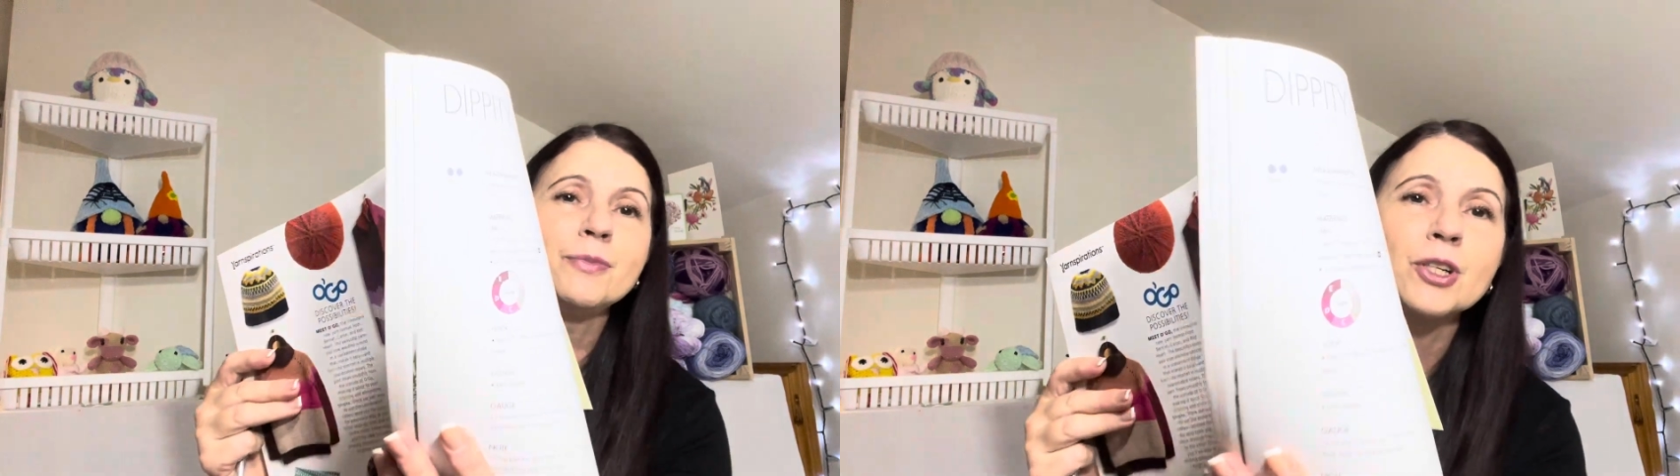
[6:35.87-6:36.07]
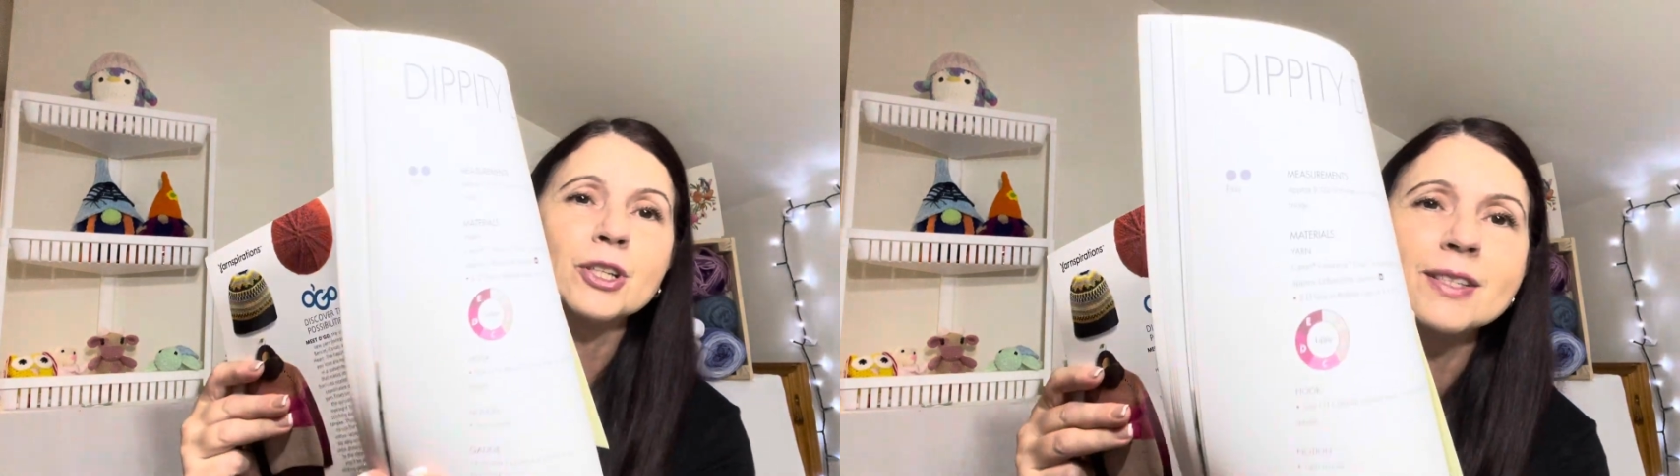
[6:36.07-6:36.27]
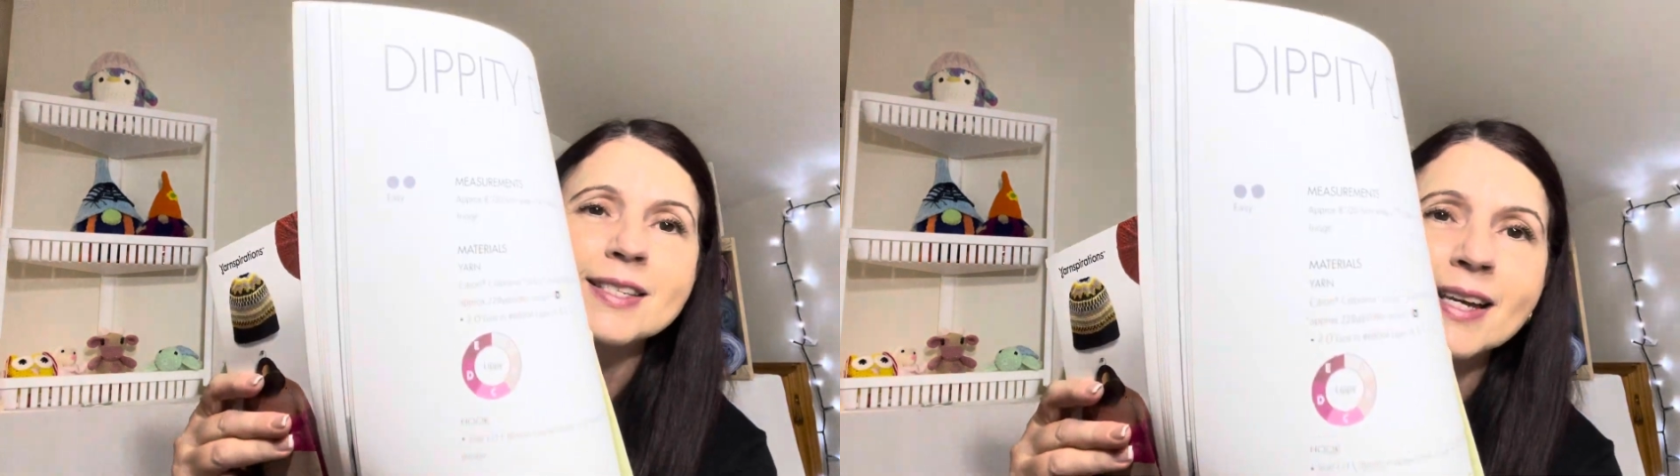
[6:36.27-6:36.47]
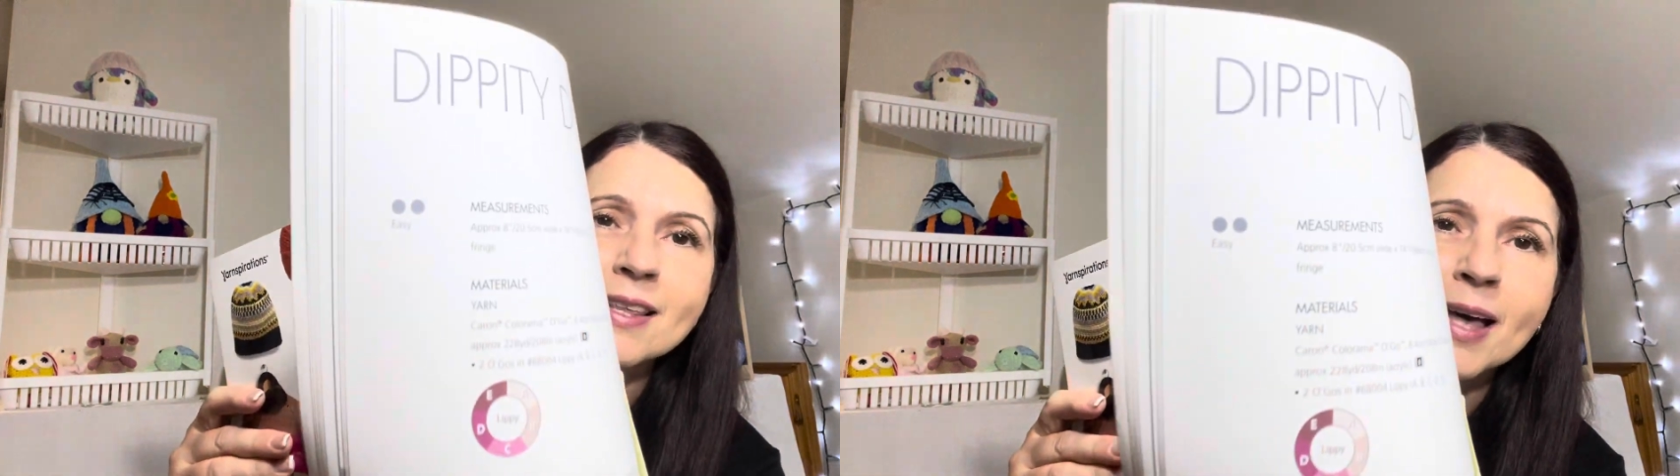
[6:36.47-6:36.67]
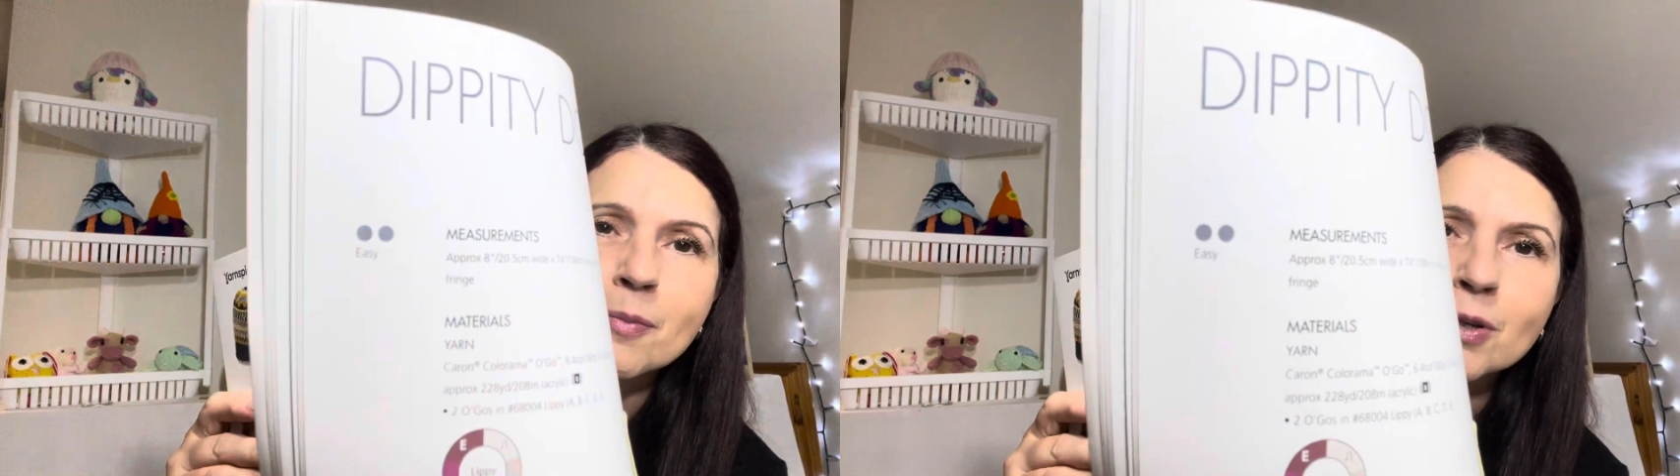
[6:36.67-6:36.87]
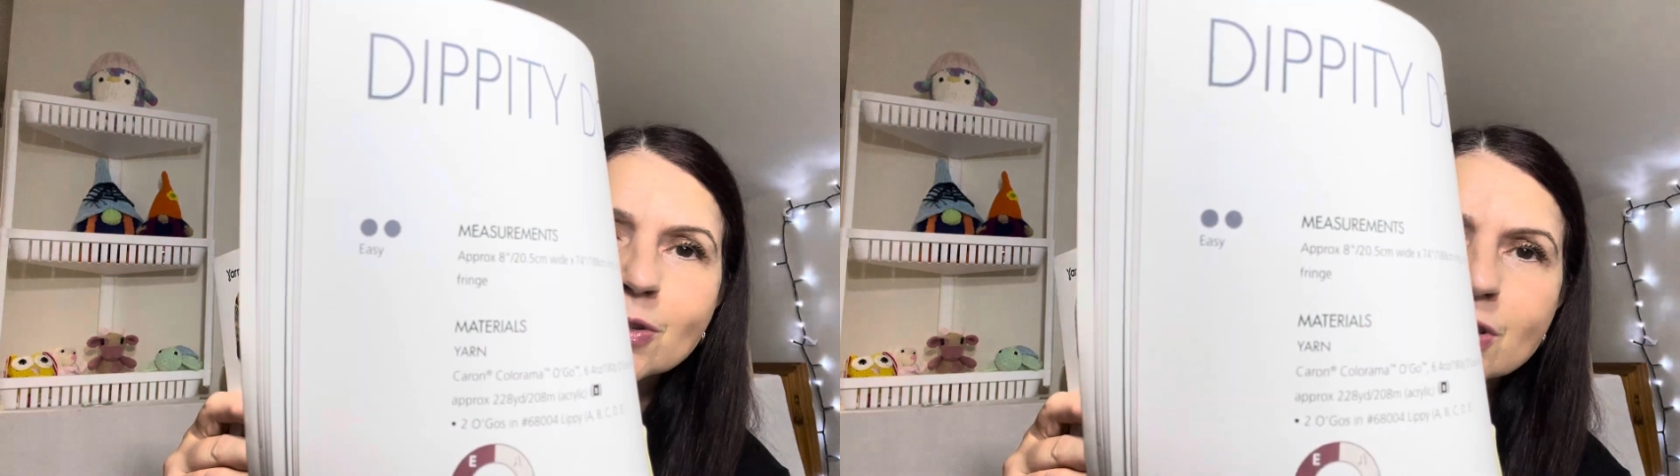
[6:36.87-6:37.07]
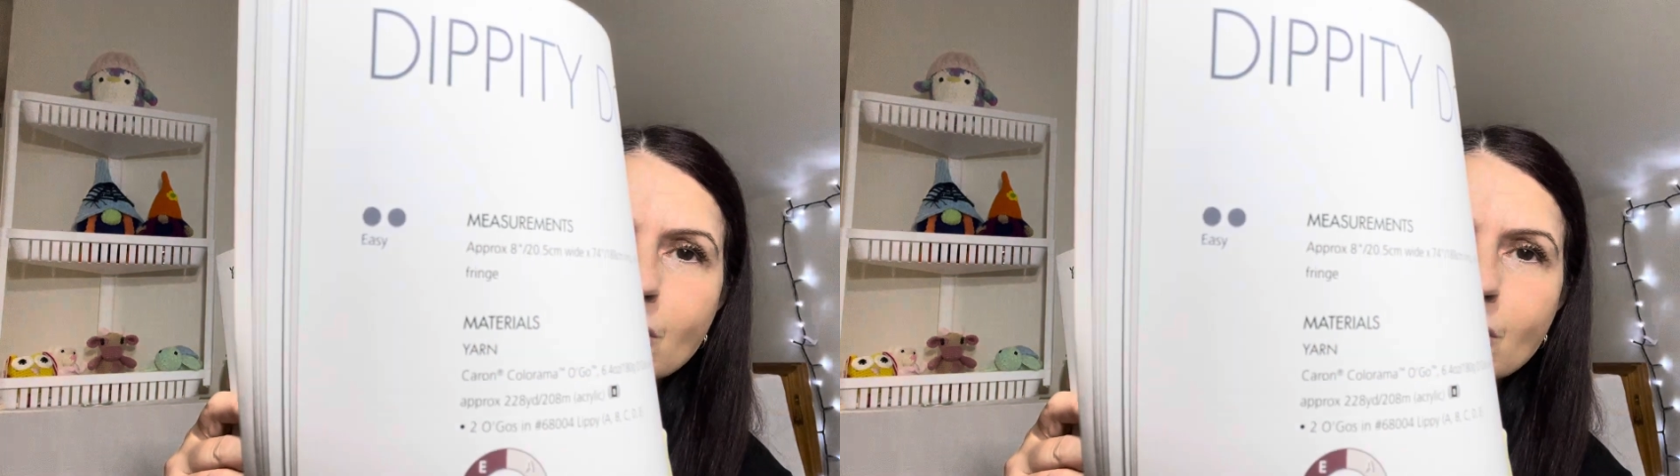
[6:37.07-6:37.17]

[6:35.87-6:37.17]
You can see that because it's